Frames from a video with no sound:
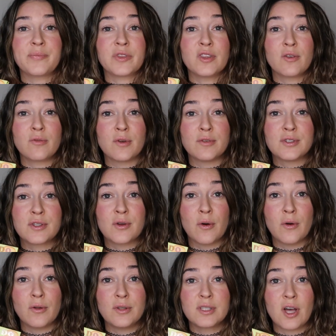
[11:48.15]
the rose
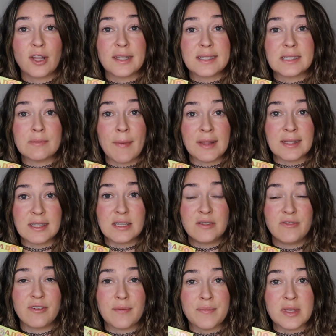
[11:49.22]
gold. It's called
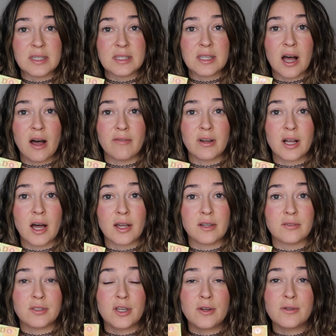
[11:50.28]
Expensive from this avocado
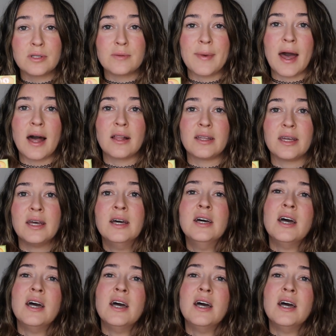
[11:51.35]
toast palette.